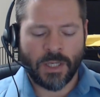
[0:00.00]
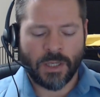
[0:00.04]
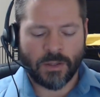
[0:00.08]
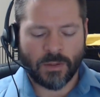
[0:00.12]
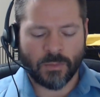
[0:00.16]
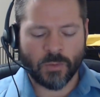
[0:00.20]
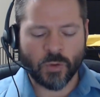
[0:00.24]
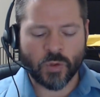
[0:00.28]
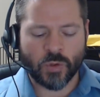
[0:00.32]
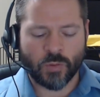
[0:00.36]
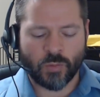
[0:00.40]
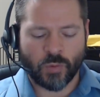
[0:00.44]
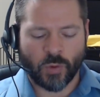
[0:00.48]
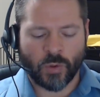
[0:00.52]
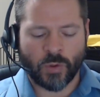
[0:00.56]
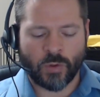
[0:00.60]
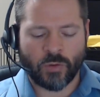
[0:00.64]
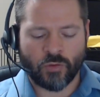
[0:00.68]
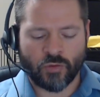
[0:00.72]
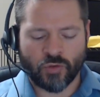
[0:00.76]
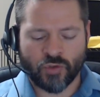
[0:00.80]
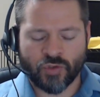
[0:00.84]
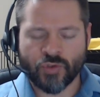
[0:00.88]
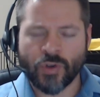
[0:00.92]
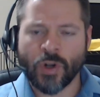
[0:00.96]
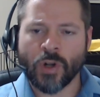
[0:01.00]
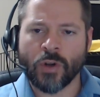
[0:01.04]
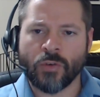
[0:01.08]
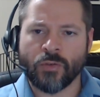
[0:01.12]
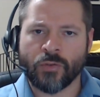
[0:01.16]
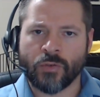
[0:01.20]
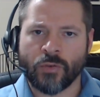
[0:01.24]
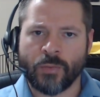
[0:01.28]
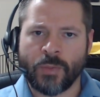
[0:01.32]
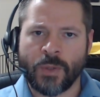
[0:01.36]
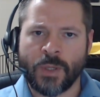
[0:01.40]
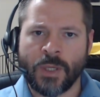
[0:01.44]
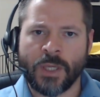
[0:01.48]
the most important struggle
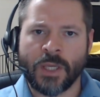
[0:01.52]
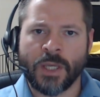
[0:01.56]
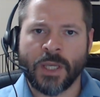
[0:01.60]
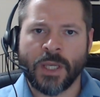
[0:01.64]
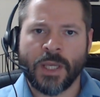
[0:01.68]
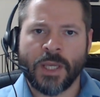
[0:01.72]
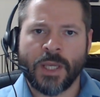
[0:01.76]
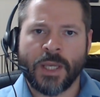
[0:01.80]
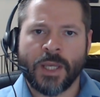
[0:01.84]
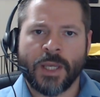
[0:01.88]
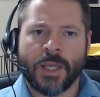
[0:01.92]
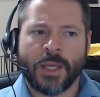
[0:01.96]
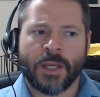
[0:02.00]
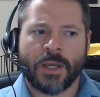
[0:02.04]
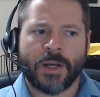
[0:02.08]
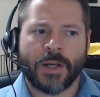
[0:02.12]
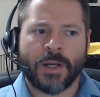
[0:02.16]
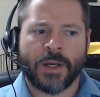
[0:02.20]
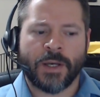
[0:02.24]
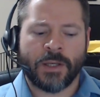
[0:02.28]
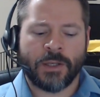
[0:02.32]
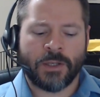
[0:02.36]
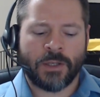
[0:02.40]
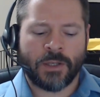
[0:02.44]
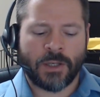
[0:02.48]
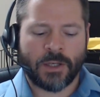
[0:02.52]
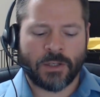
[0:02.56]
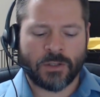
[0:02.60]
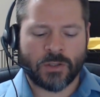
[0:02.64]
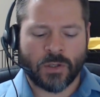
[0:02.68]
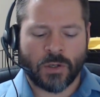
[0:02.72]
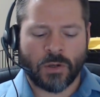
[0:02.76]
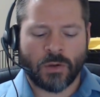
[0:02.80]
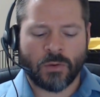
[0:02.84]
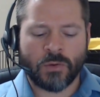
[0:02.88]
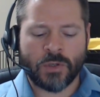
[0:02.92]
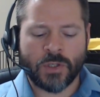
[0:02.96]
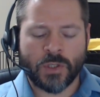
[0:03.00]
for me, has
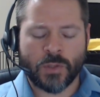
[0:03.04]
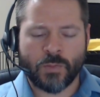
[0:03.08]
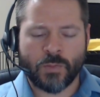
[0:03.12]
always